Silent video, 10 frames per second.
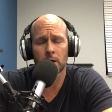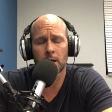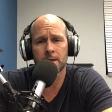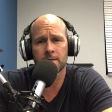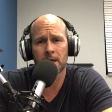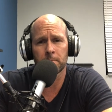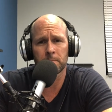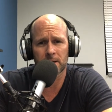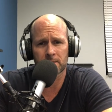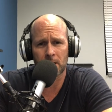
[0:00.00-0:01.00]
and then
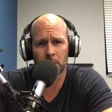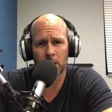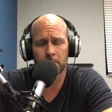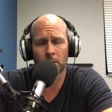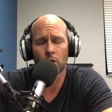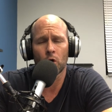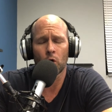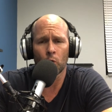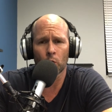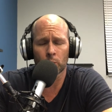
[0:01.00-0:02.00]
pick them up.
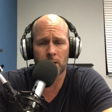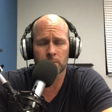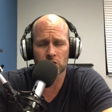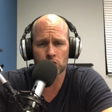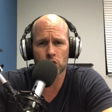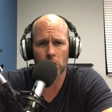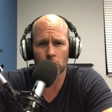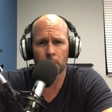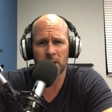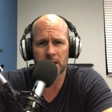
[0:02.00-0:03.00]
Or when I was in
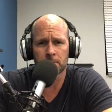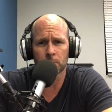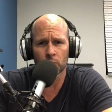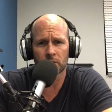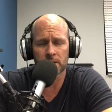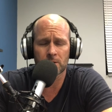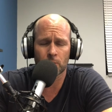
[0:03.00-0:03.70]
Chicago making movies,